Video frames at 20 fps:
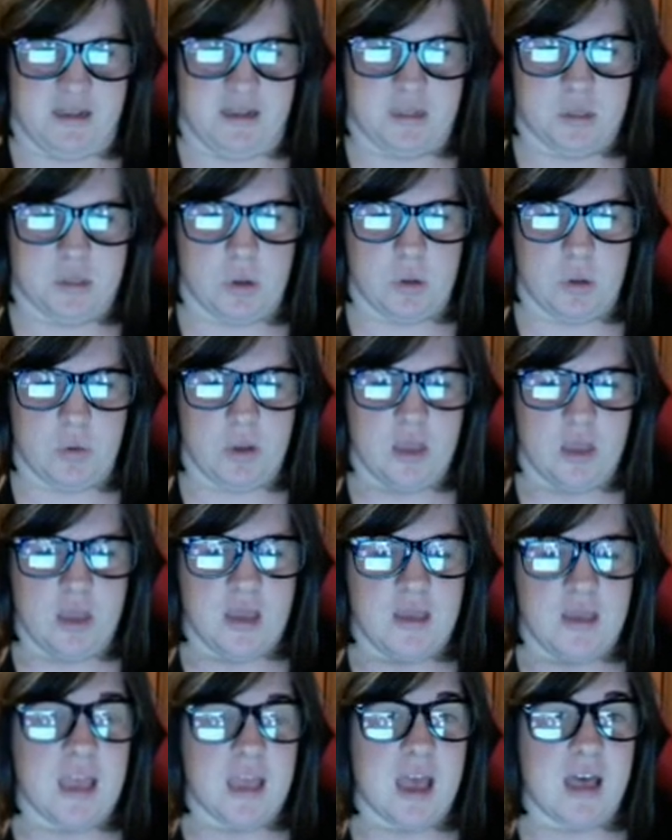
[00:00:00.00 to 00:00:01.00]
So
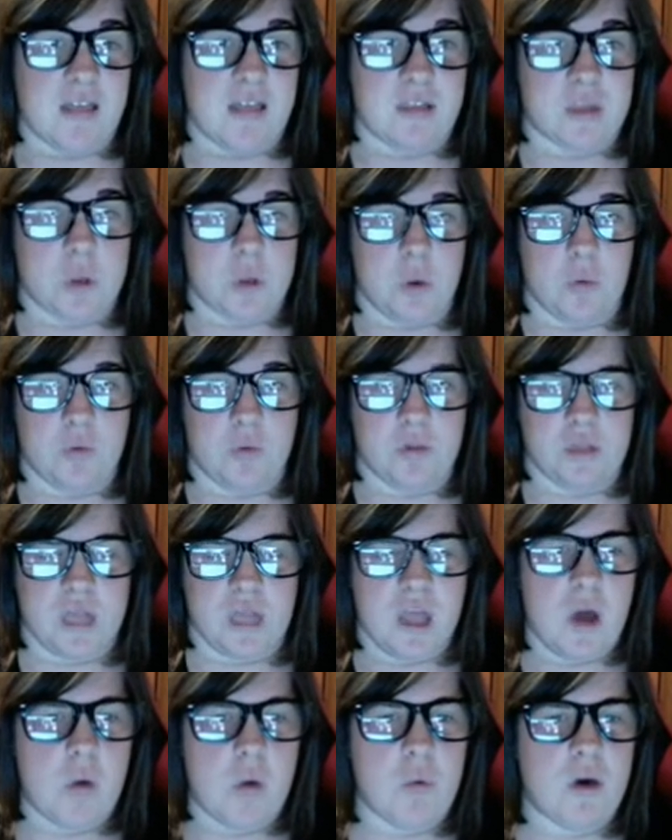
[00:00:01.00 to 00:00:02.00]

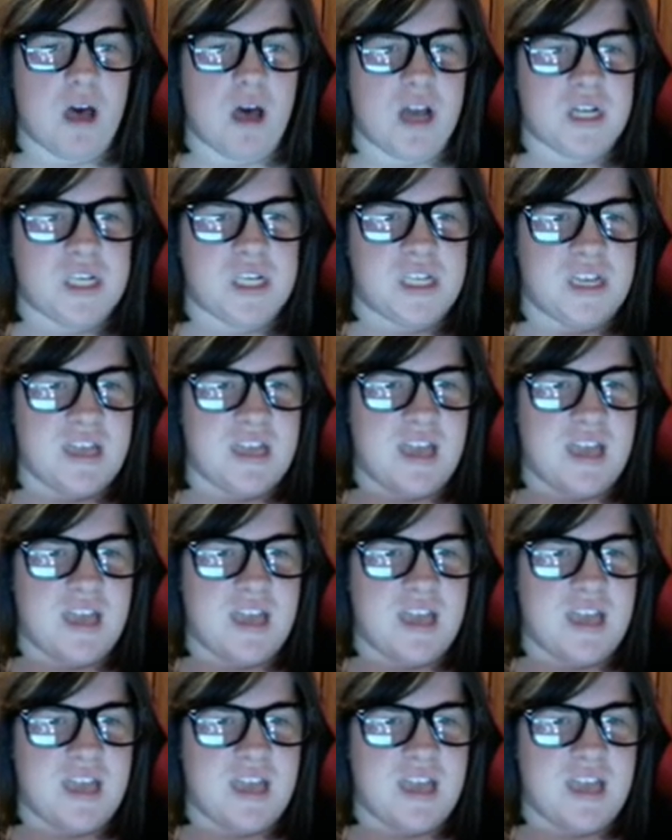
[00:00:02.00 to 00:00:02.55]
Leo will actually